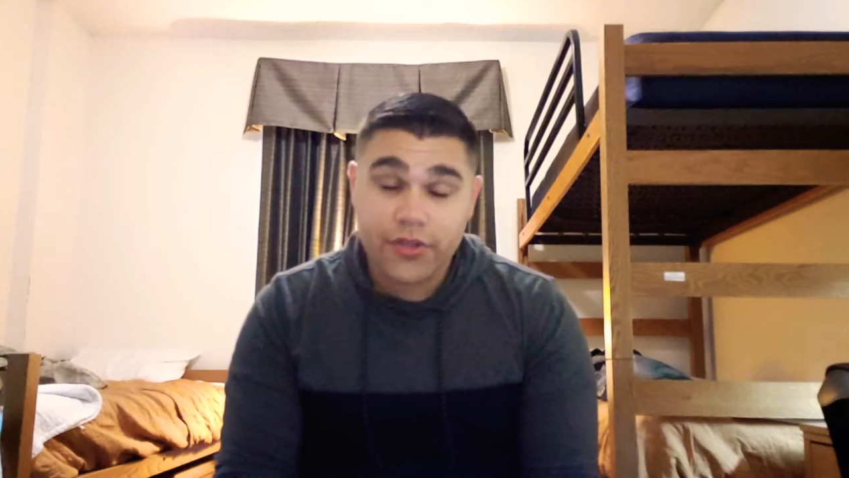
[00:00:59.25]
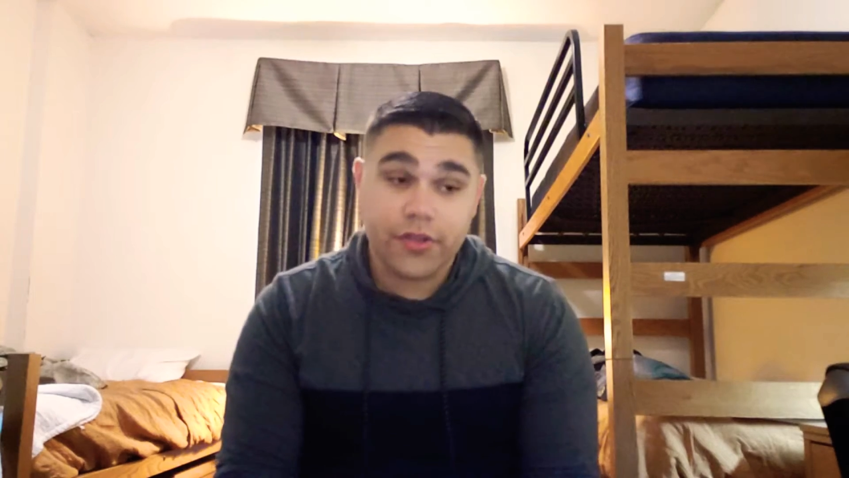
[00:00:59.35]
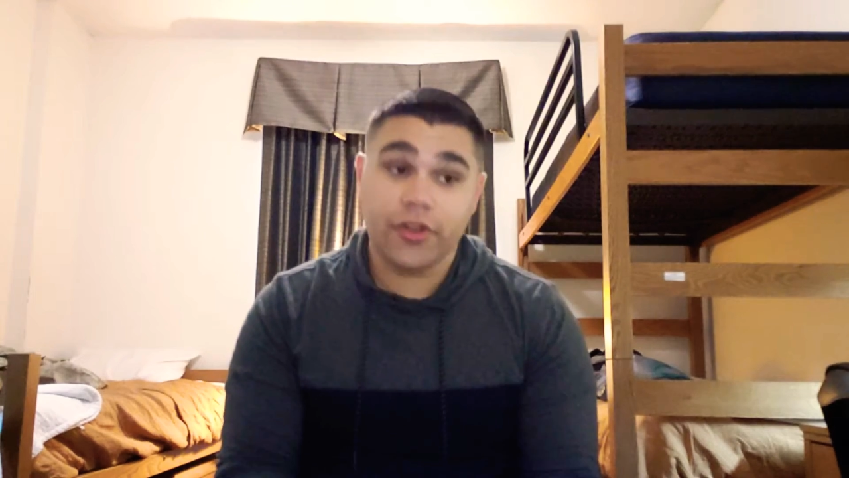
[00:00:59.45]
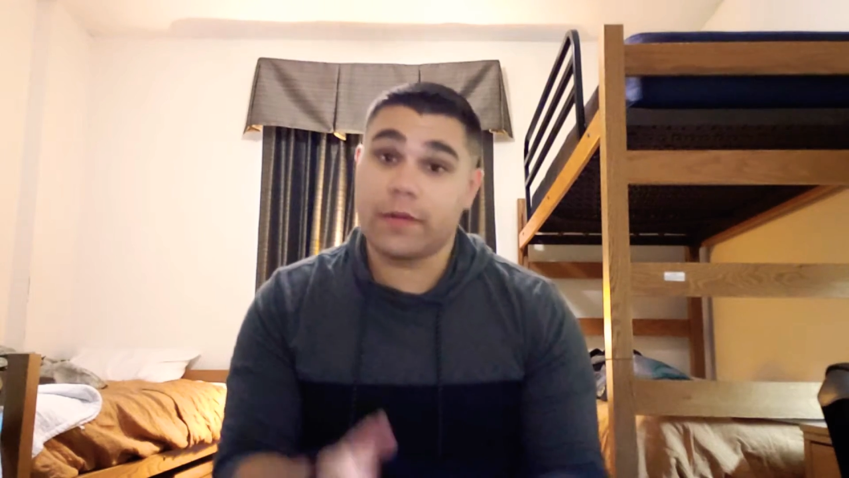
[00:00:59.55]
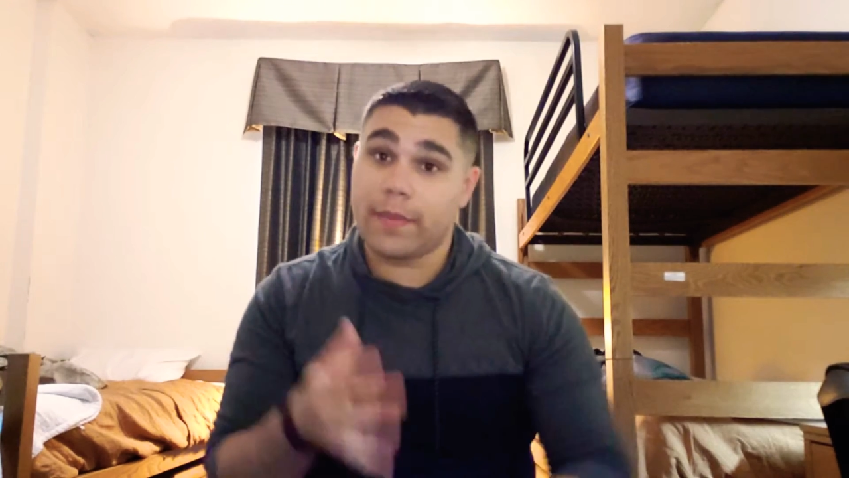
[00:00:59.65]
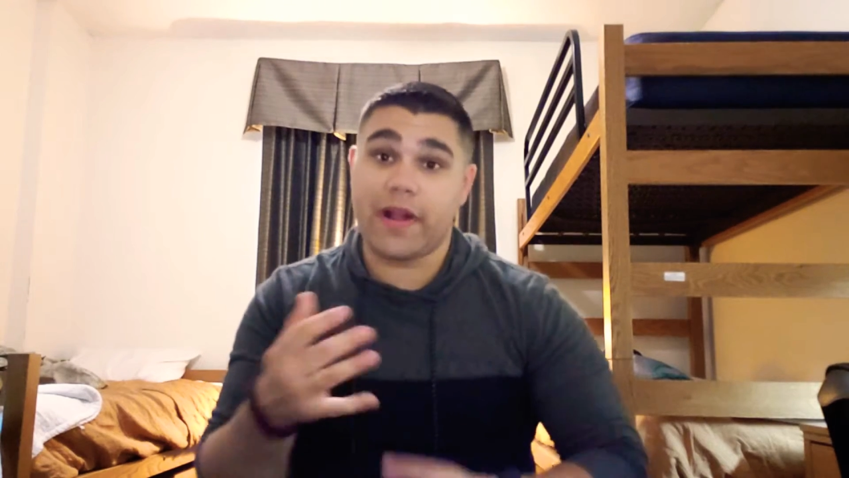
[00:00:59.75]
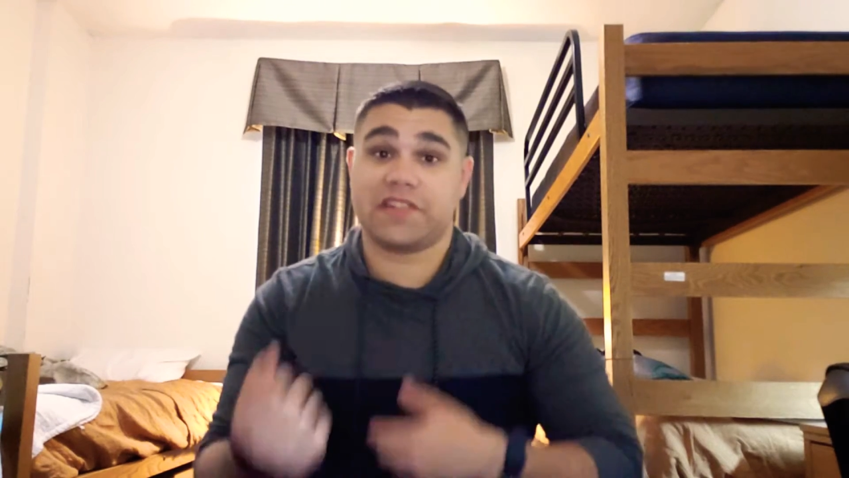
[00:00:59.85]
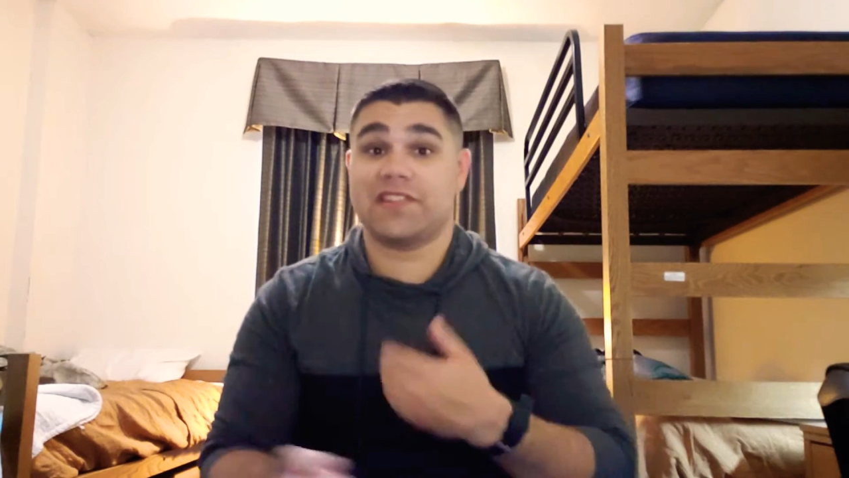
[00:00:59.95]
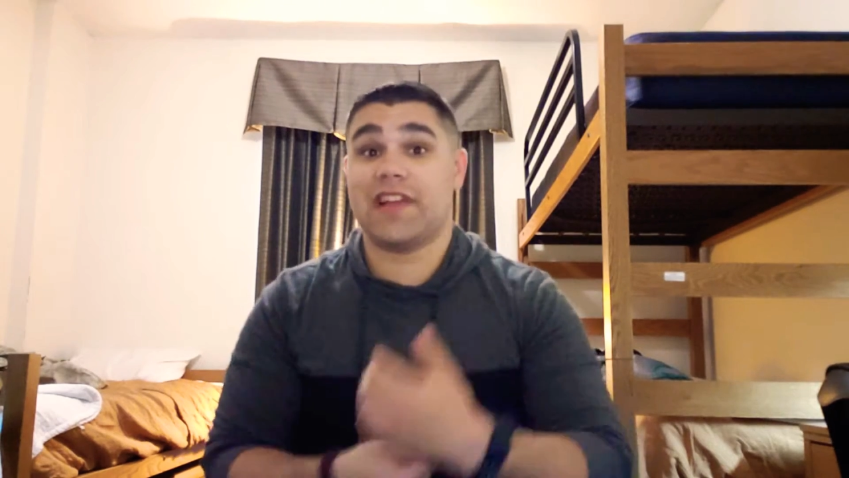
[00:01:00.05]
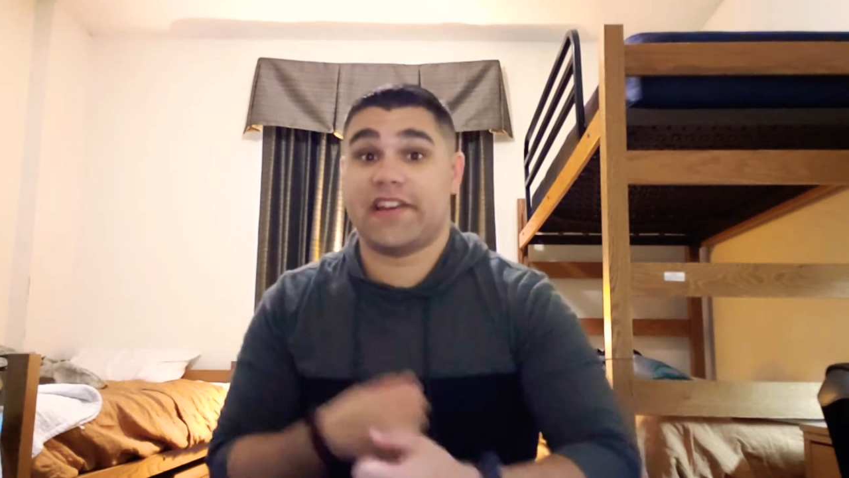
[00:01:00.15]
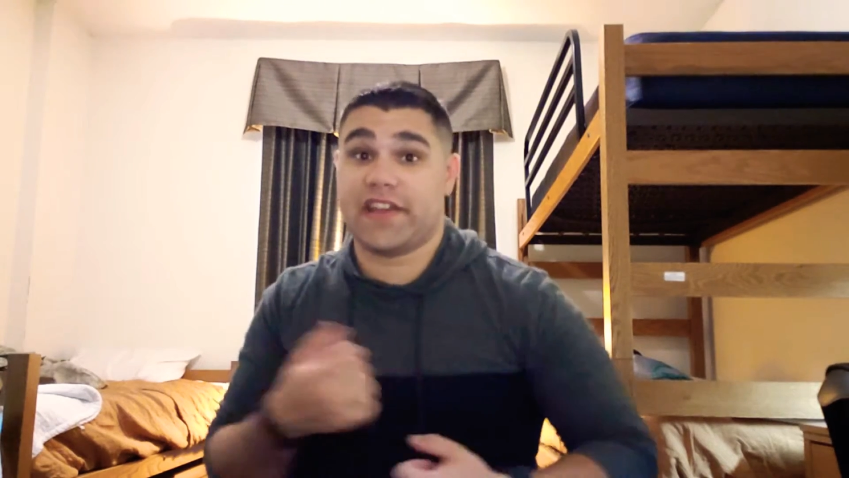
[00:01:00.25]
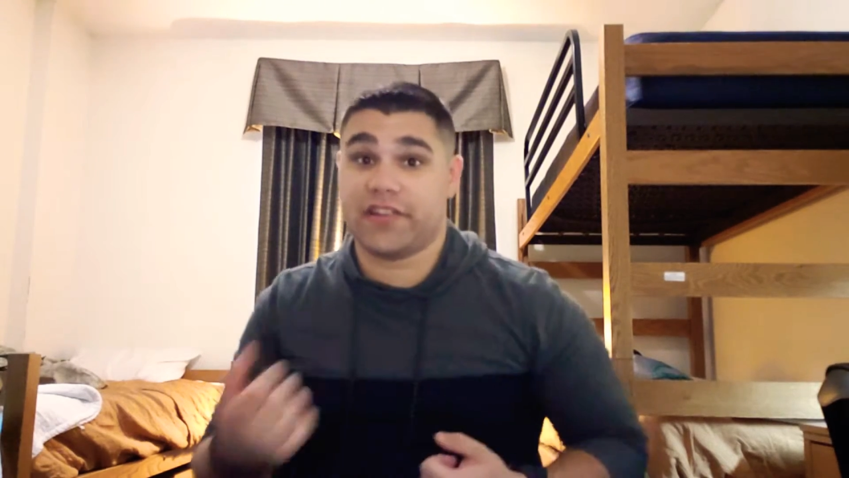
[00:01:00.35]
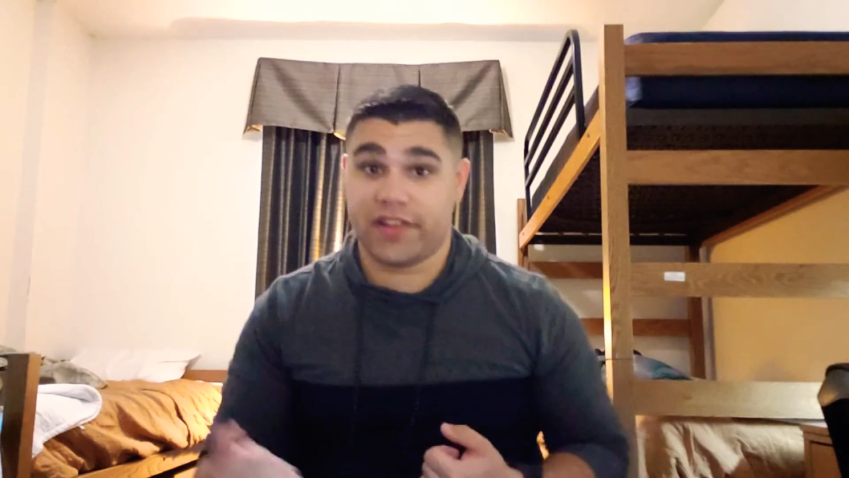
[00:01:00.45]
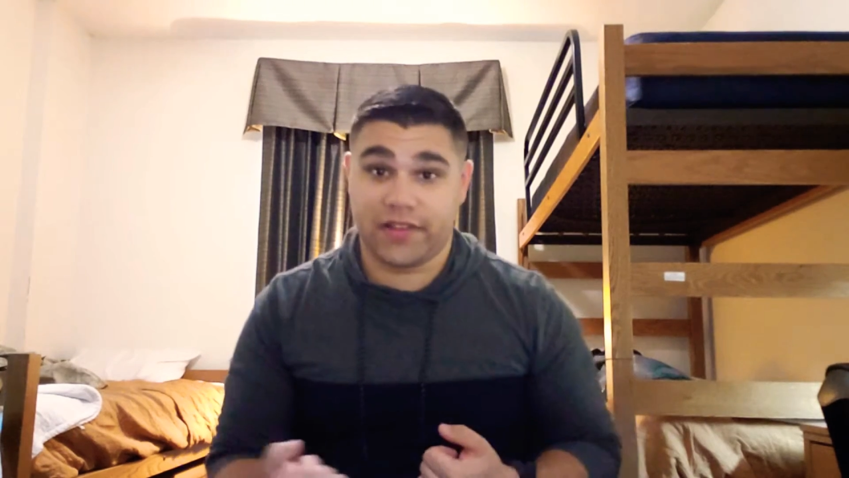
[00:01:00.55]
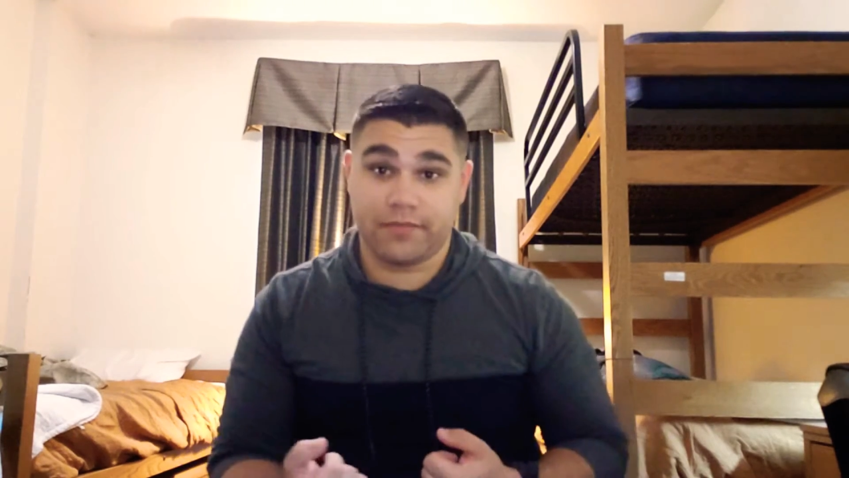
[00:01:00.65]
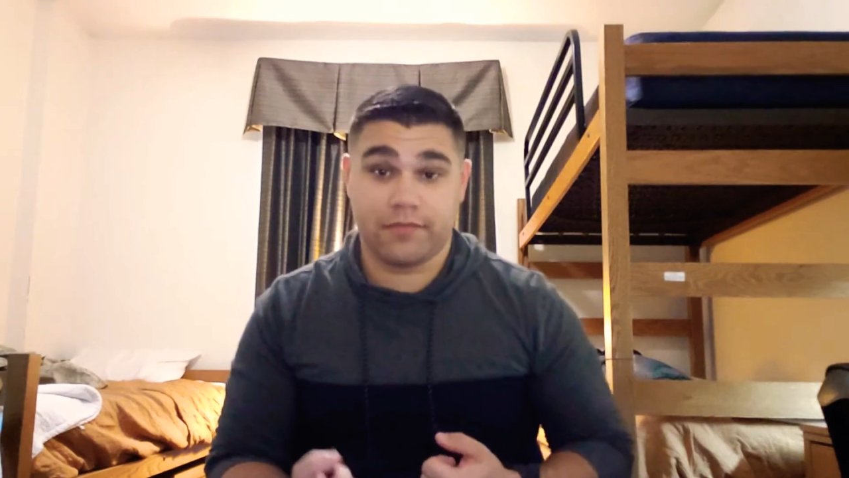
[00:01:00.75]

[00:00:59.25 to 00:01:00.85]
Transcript: you're going to be practicing line handling.